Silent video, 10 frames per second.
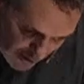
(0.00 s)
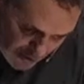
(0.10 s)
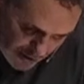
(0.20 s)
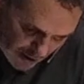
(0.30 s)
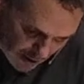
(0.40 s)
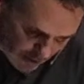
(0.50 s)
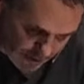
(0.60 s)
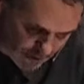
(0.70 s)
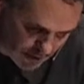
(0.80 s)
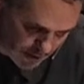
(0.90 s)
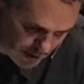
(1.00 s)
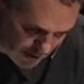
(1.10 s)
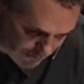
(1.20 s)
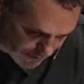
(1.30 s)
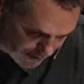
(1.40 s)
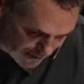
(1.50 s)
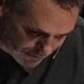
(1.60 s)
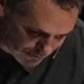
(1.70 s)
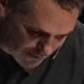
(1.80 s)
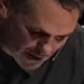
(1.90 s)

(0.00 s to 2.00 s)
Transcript: the author of life.